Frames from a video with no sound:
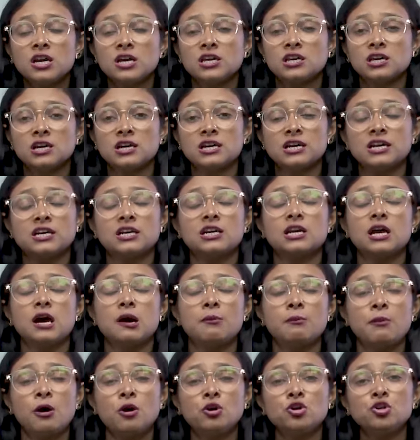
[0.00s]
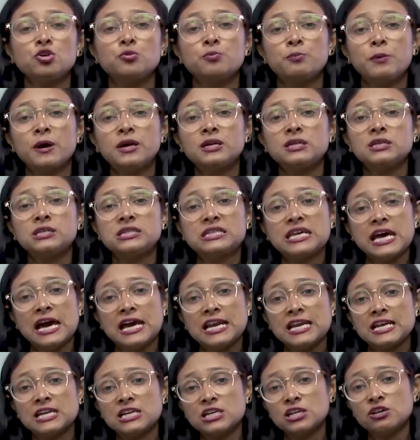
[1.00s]
in a greater amount, but
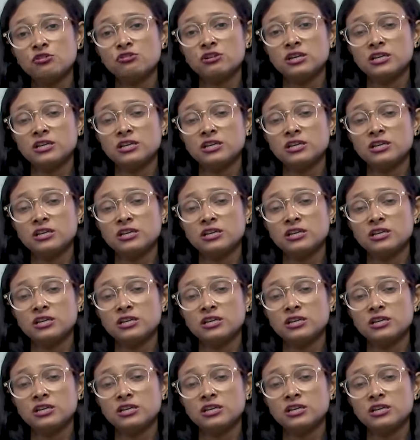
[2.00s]
directly or